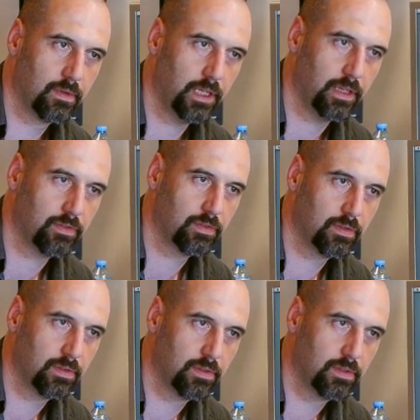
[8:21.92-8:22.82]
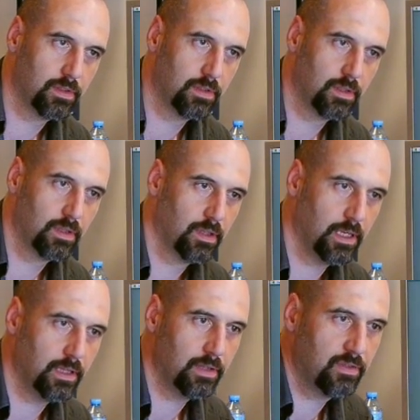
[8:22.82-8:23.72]
Yes.
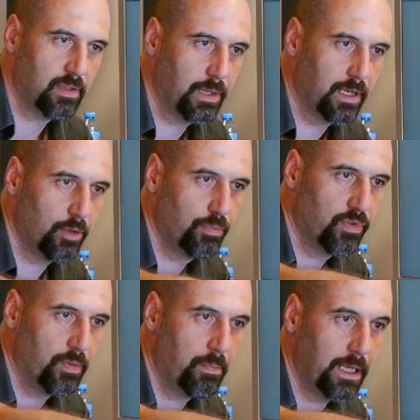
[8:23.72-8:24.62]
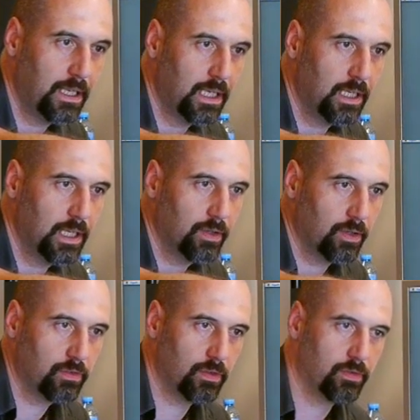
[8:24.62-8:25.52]
And typically you put your pinky here
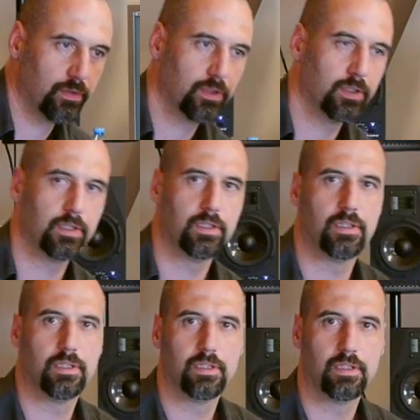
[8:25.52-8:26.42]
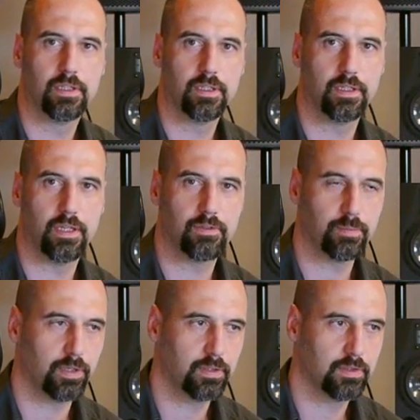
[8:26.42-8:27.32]
also for the last
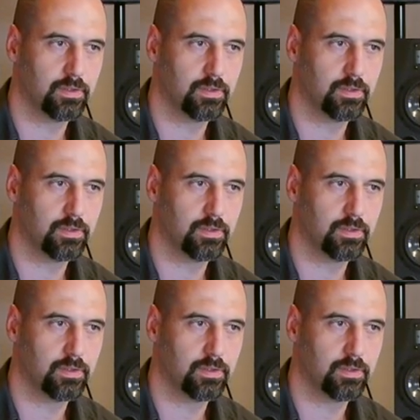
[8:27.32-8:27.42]
part.